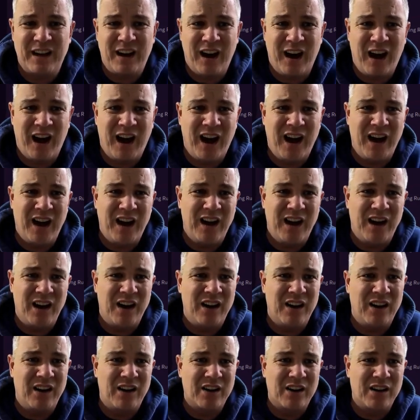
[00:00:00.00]

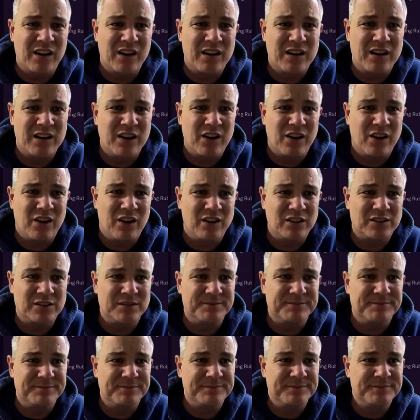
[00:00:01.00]
Oh, God.
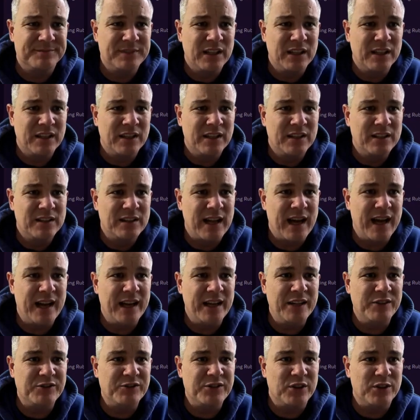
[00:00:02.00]
That
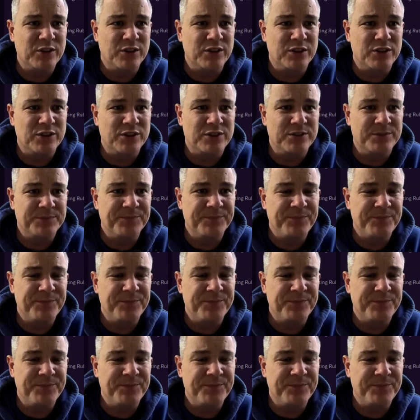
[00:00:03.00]
is not good.